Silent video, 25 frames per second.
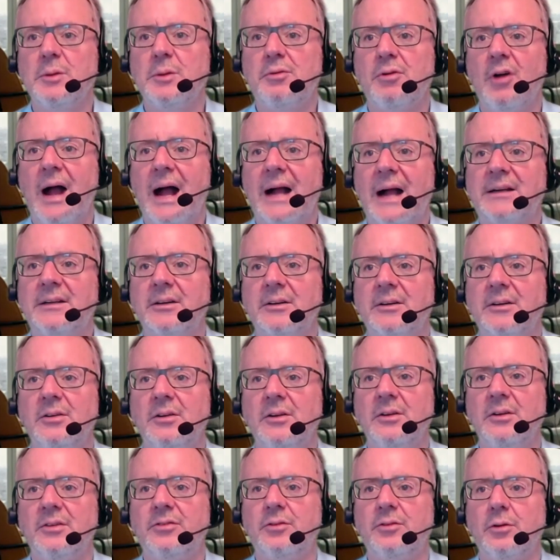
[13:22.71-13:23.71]

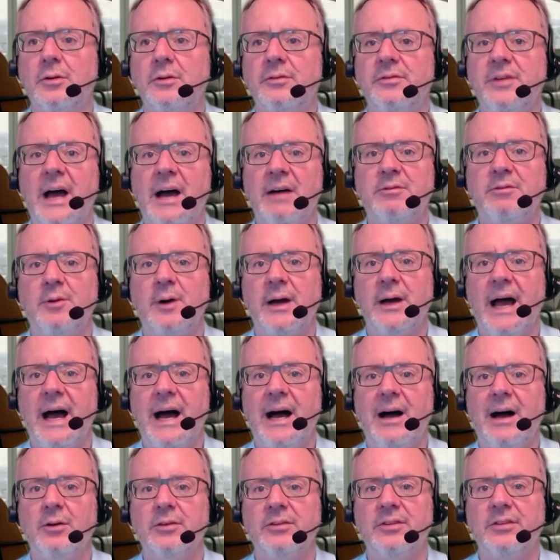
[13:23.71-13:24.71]
practical sort of halfway
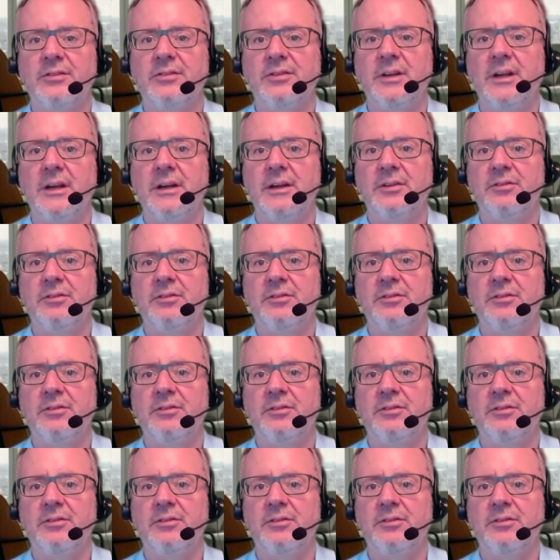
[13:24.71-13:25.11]
house, isn't it?